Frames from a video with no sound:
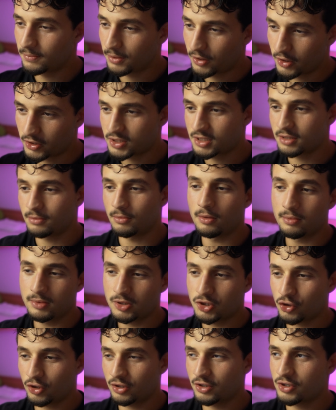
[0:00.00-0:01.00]
Because the
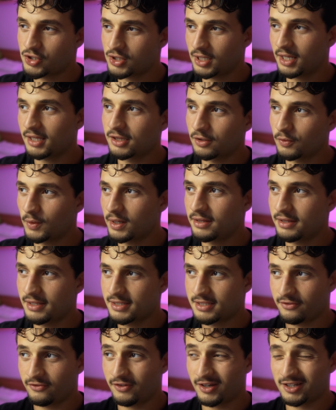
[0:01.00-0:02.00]
moment you understand the way
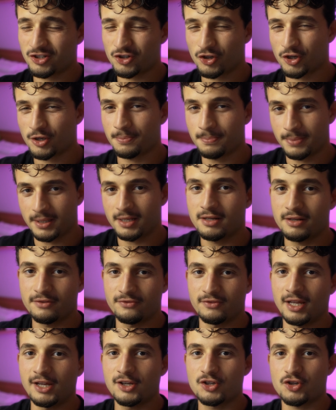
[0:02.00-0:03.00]
these affect your
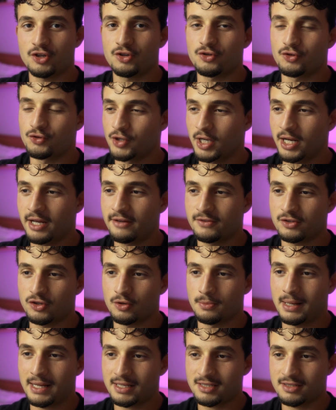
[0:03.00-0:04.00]
competitive nature and your drive and
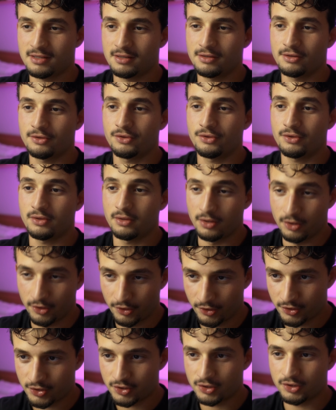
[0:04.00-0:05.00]
your masculine
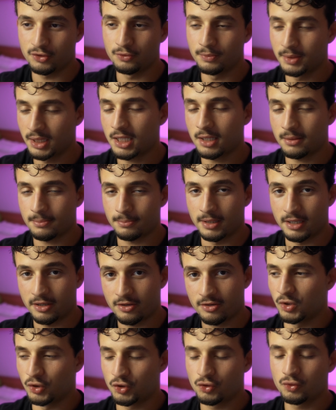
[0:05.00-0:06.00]
urge to become
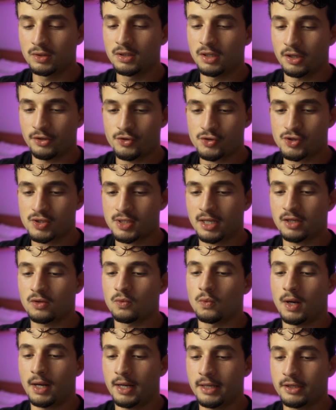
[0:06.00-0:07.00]
better, you truly
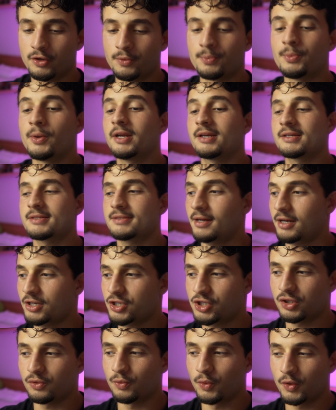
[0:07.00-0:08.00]
understand why your brain is
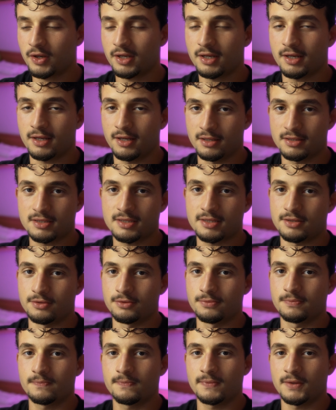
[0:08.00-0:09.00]
actually working against you.